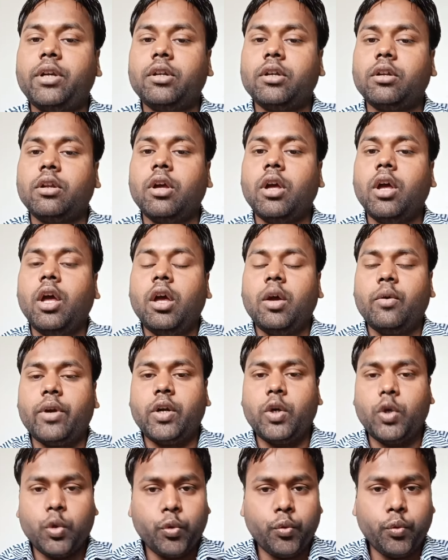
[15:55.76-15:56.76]
done,
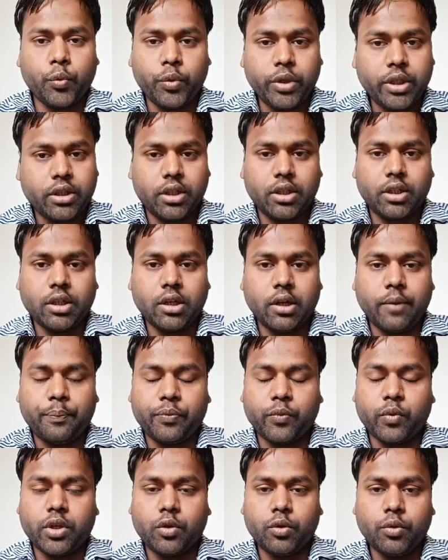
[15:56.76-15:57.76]
what do we think,
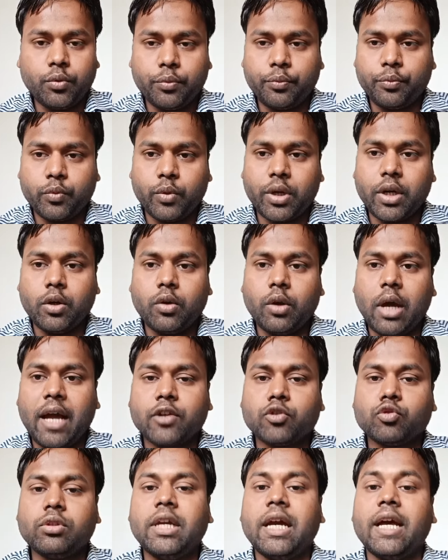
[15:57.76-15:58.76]
what
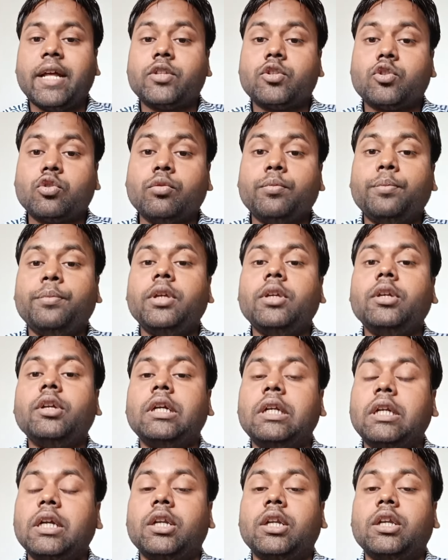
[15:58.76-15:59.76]
actually has to be
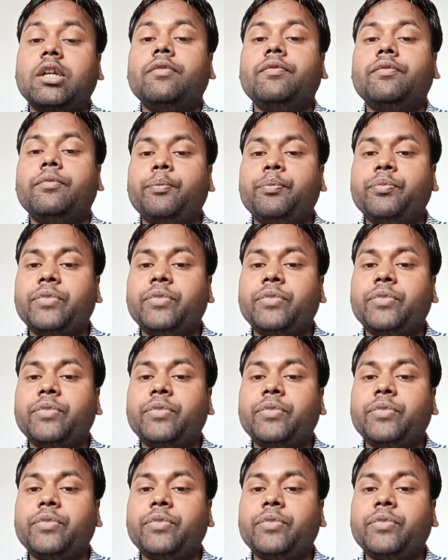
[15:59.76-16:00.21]
done if